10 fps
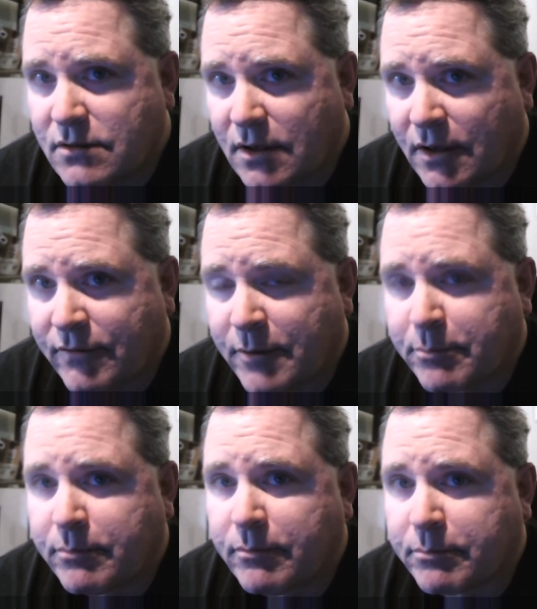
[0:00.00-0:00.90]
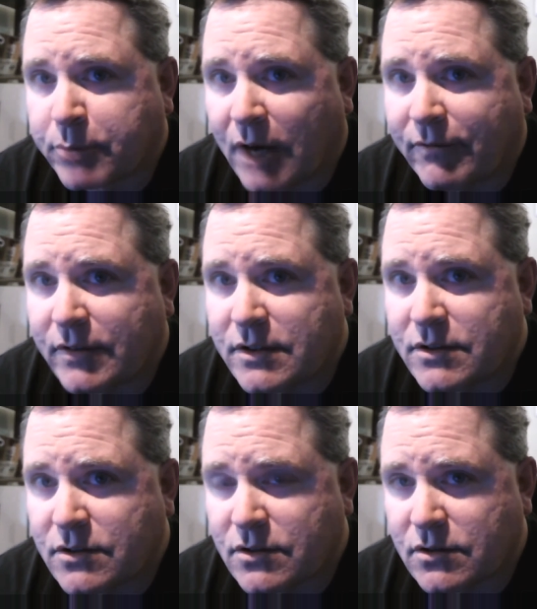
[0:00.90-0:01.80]
of the
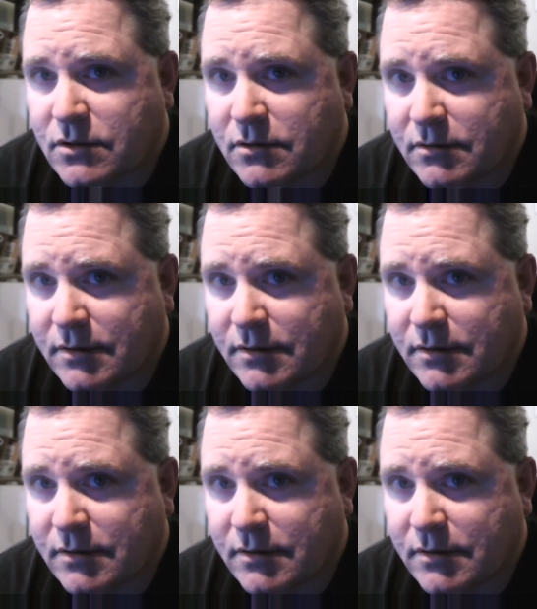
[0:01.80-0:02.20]
prophets,